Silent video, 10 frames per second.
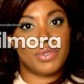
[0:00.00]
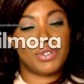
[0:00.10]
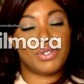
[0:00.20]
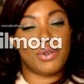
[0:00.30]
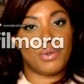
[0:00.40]

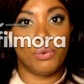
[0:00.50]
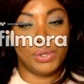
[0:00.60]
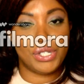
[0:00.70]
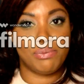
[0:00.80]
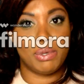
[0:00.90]
So
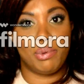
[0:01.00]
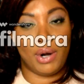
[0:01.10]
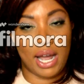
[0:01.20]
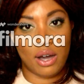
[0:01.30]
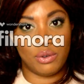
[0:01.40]
we should be
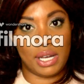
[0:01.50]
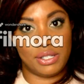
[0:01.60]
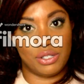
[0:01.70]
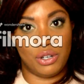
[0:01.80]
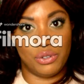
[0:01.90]
proud
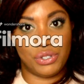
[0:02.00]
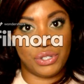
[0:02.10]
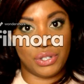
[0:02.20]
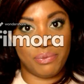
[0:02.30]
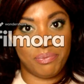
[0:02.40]
as a
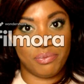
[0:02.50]
culture,